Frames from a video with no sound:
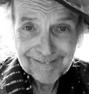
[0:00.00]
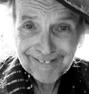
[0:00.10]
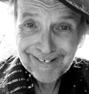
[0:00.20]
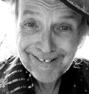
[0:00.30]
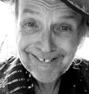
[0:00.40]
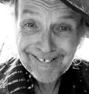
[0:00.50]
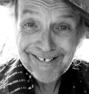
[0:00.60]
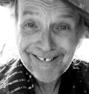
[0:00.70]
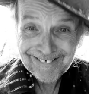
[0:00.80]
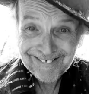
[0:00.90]
hand in
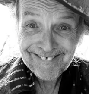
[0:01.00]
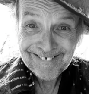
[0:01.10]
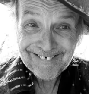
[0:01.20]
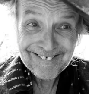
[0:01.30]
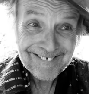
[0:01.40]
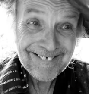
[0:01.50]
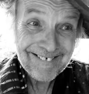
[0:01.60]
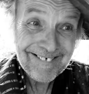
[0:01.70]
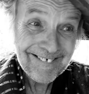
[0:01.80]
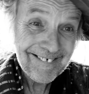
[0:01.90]
hand
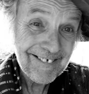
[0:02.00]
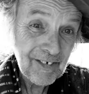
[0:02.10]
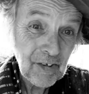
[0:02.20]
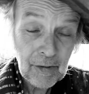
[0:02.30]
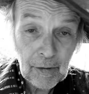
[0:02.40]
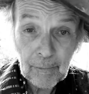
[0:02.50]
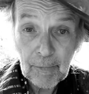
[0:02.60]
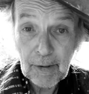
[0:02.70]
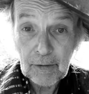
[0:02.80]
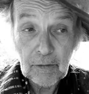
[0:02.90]
to their
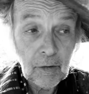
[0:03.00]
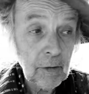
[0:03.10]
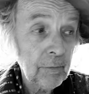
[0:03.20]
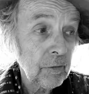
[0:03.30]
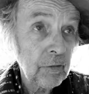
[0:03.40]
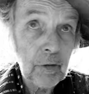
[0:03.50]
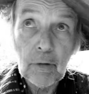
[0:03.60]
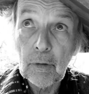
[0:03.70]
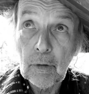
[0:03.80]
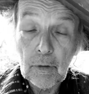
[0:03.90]
magnificent
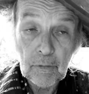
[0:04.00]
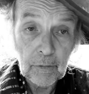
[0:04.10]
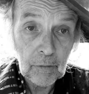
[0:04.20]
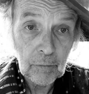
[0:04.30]
horses,